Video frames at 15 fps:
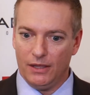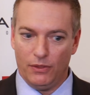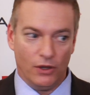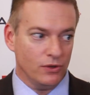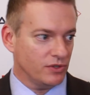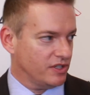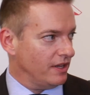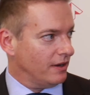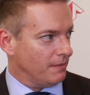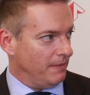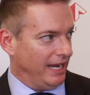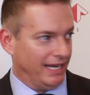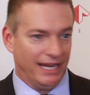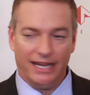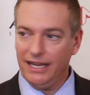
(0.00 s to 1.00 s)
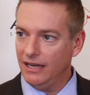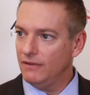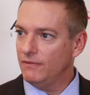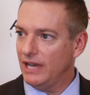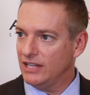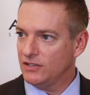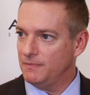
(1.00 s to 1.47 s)
those that are making
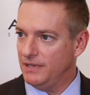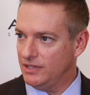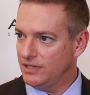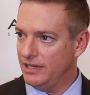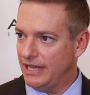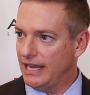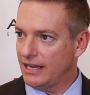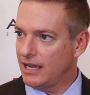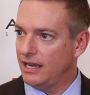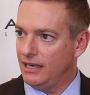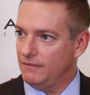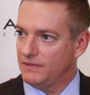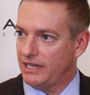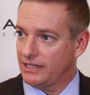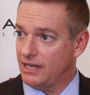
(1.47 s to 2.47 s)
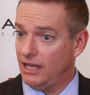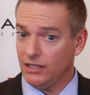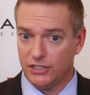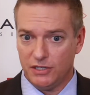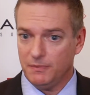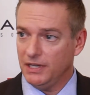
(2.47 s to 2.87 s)
investments in that kind of technology.